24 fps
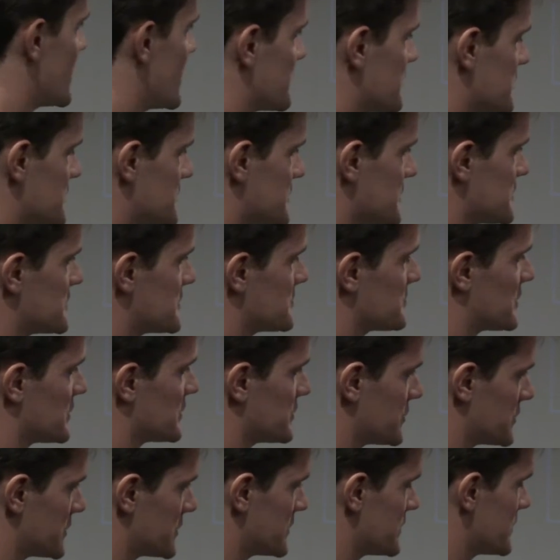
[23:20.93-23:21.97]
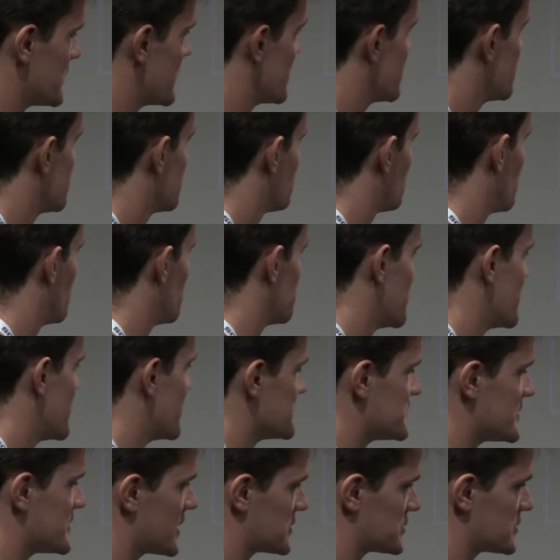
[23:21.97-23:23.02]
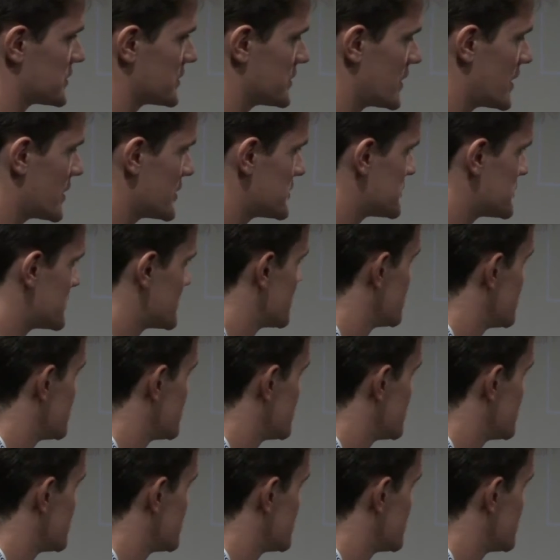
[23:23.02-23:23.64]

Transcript: dog, the system can learn that, well, no, it's actually not a